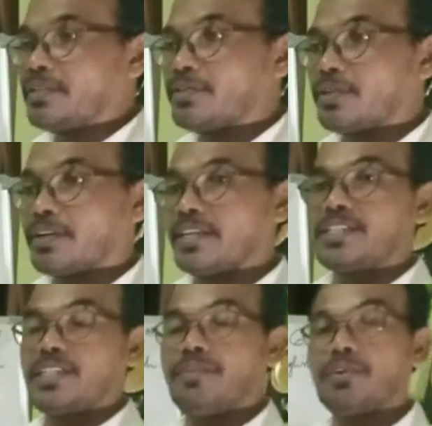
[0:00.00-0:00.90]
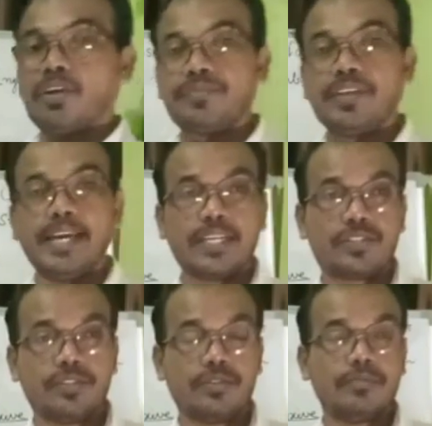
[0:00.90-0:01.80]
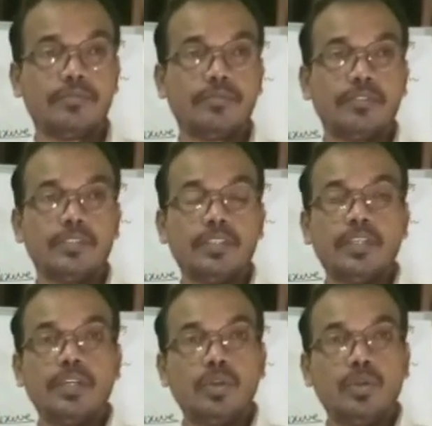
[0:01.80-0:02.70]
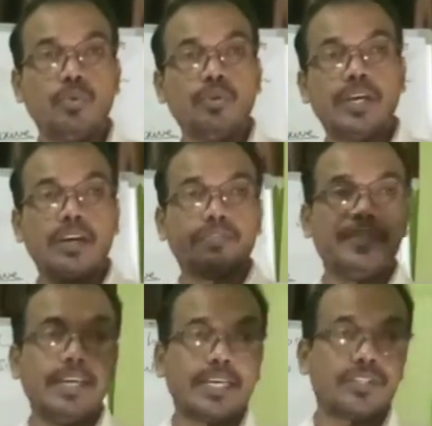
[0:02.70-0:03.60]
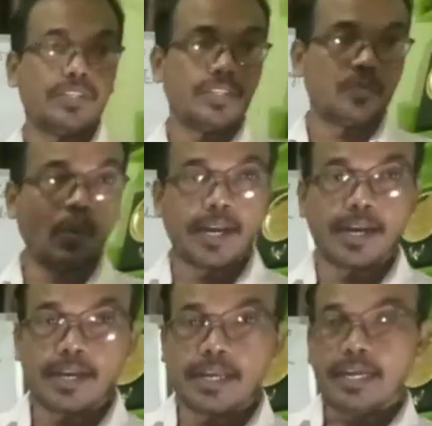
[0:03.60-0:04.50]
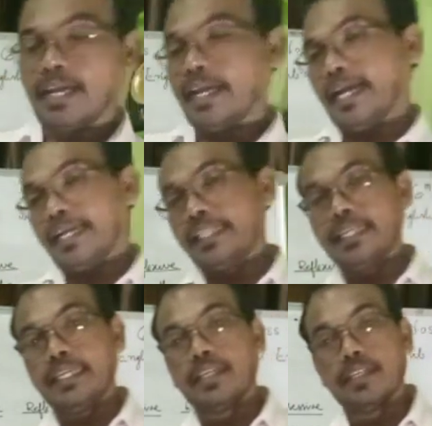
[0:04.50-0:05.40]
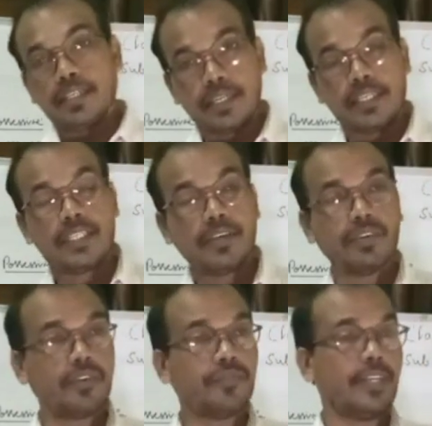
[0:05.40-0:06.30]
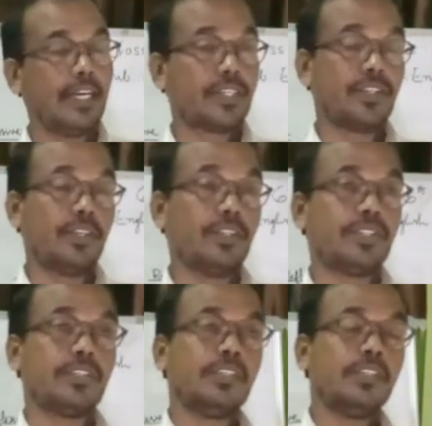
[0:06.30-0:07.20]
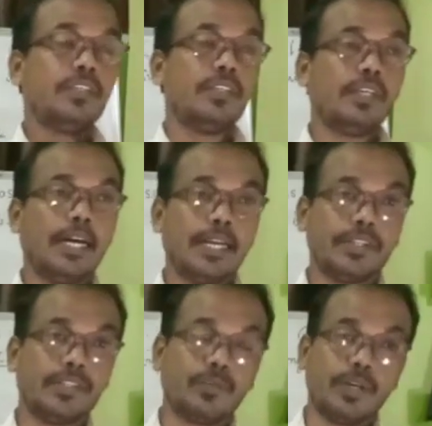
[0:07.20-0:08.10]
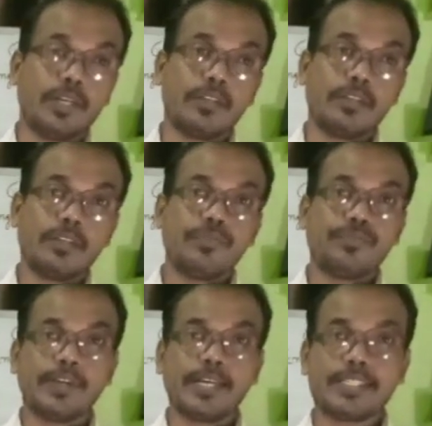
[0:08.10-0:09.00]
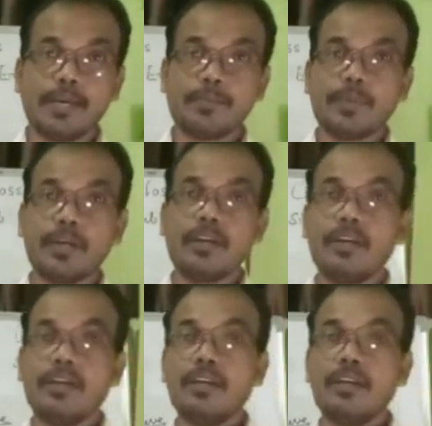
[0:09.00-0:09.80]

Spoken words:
means receiver of the action. Doer of the action is one, and the receiver of the action is another one. For example,